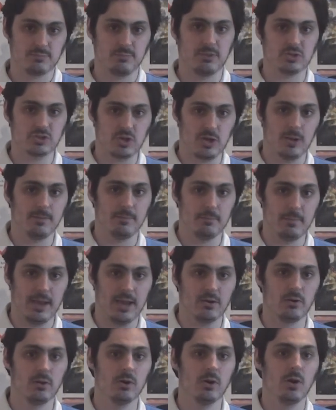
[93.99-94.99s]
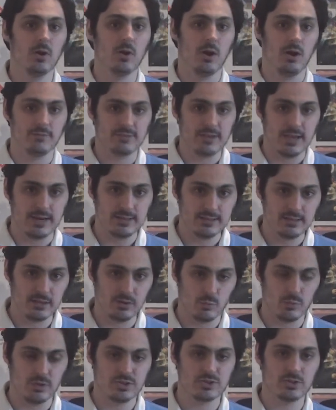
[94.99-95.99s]
but it's all a matter of getting the
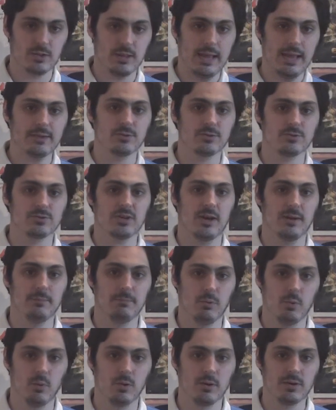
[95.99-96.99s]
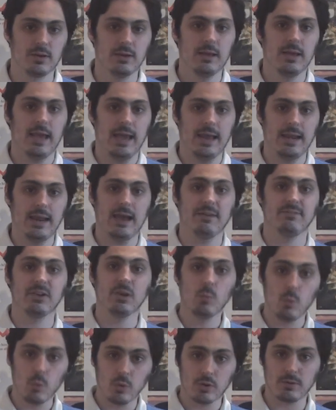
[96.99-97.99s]
original actors on board and
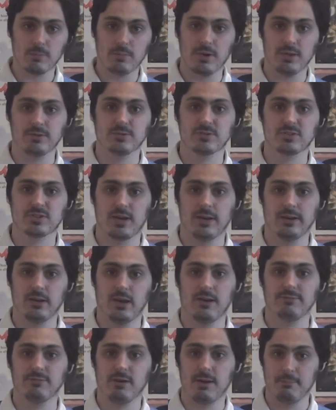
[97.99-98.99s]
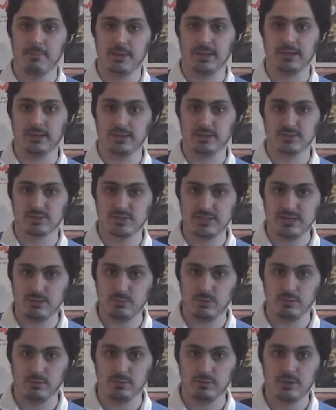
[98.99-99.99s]
having Warner Brothers sign off on making a
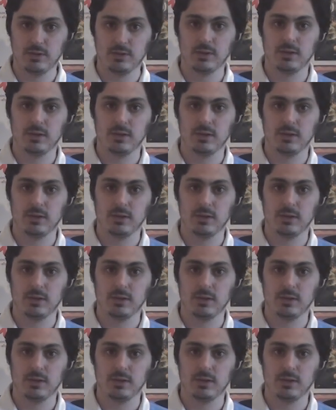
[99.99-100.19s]
sequel.